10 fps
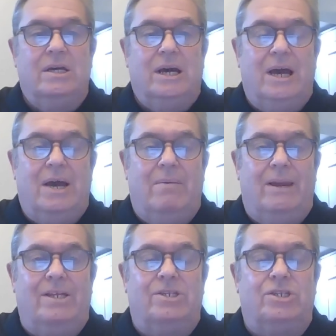
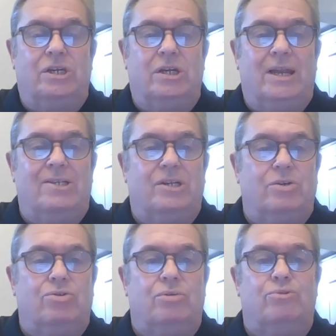Let's
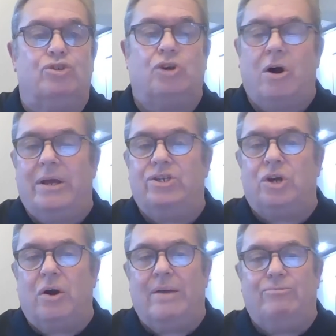do some
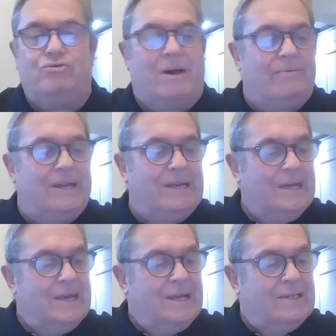time travelling.
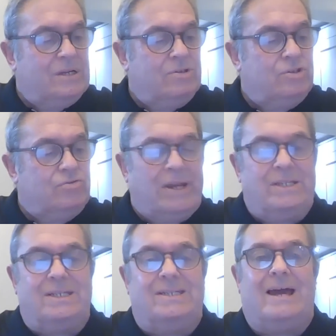Let's go
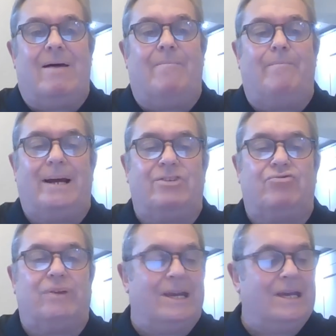straight to
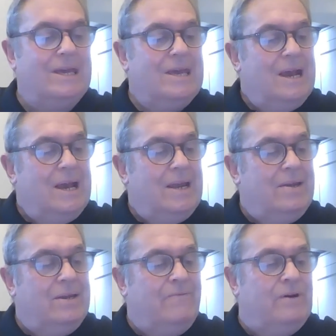Downpatrick.
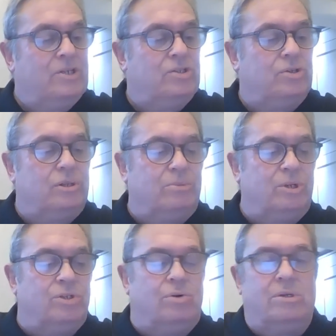And the first horse I'm going
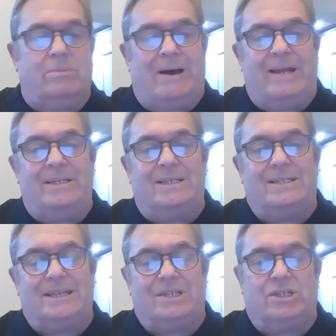to talk to you about is
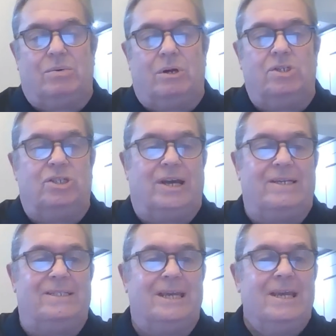a 6-1
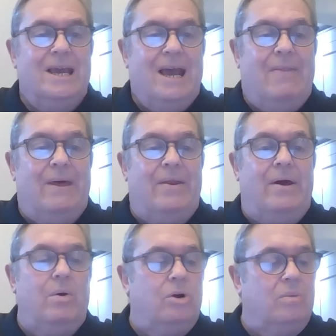chance. And then
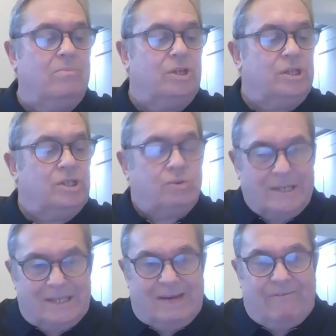I'll come to the
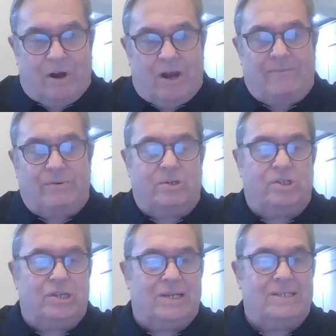
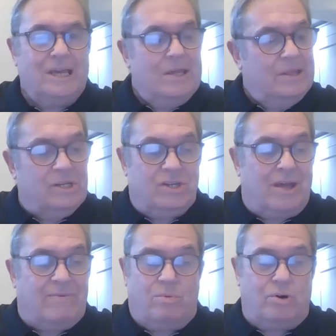25-1 chance that has
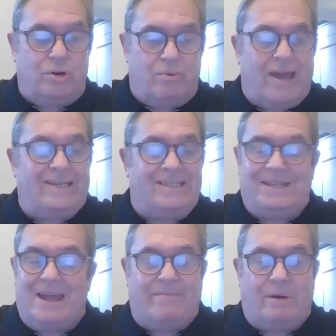never won a race.
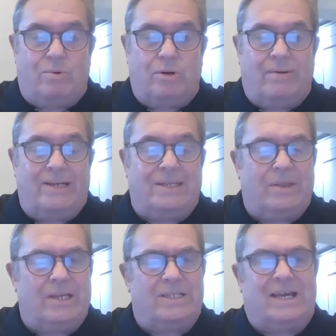Never won a race. I
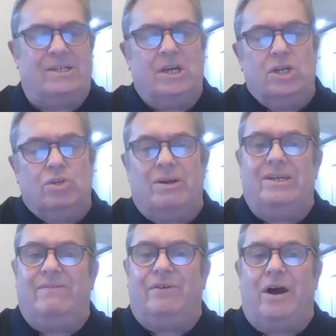think it's had
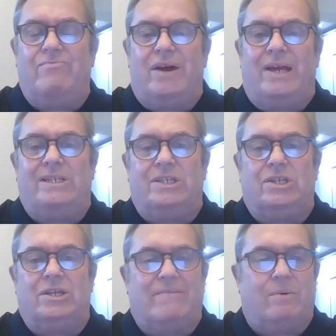25 races
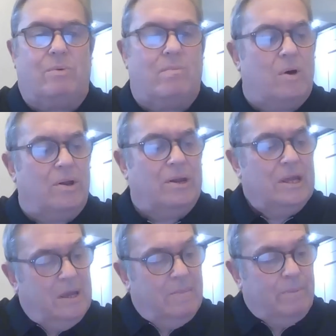and never won one.
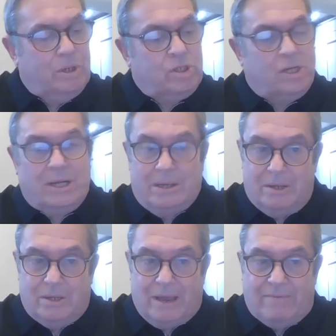But
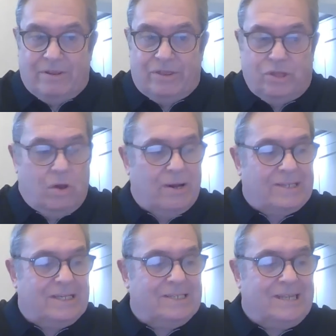every dog
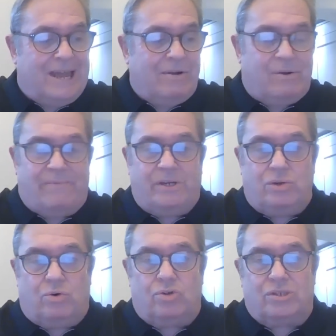has its day, or every
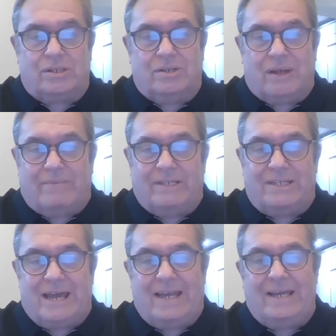horse could have its
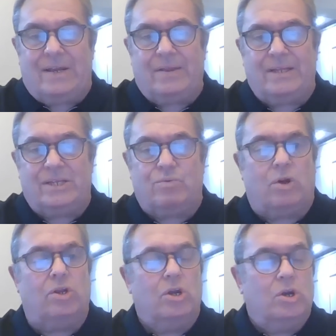day. And I think this
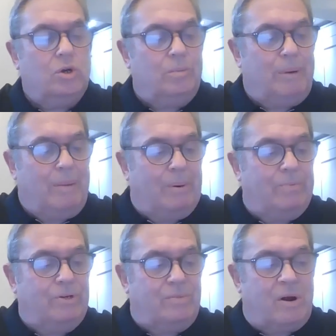one could pop
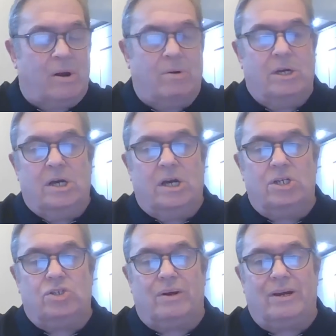up tomorrow
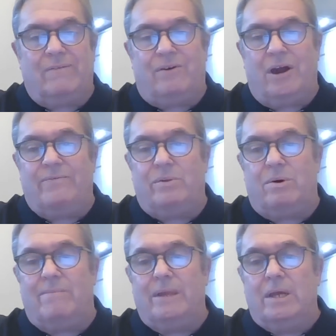at
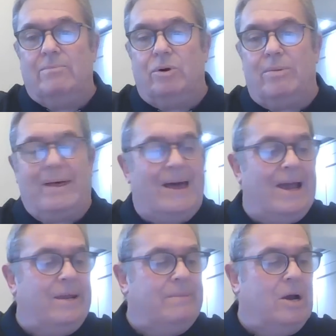25-1. More about
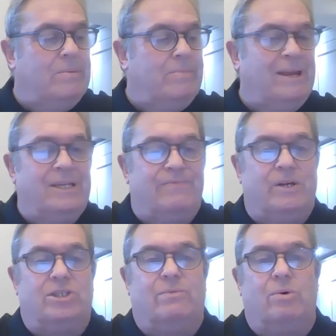that in a moment. But let's
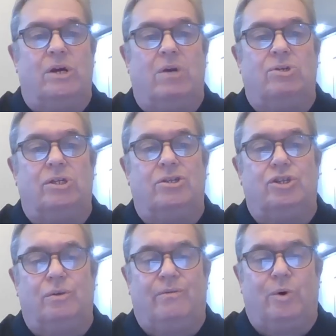first of all go to the
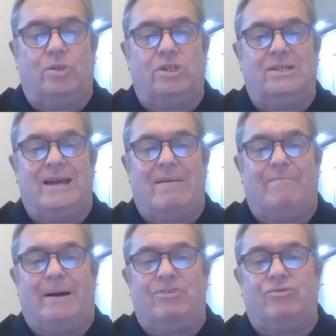240 at
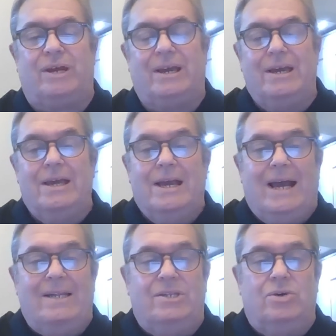Downpatrick.
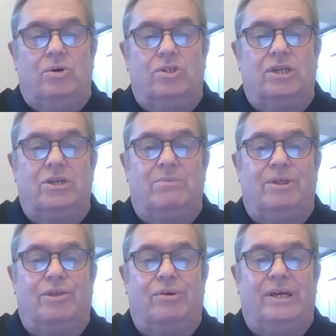And there's a horse at number
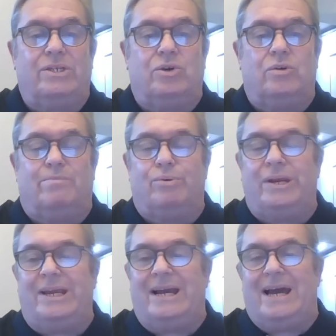three. It's called
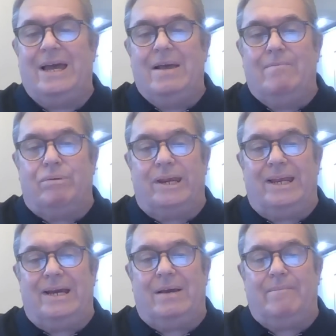Briga.
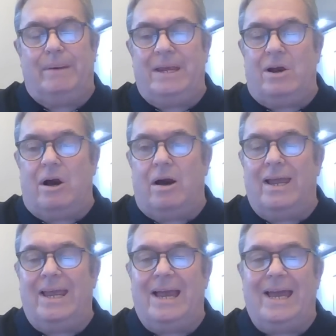Briga.
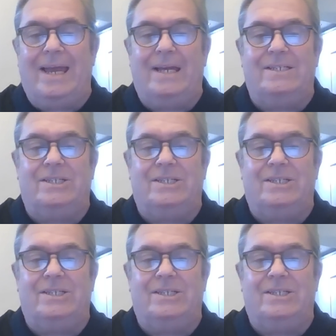B-R-E-A-G-A-G-H.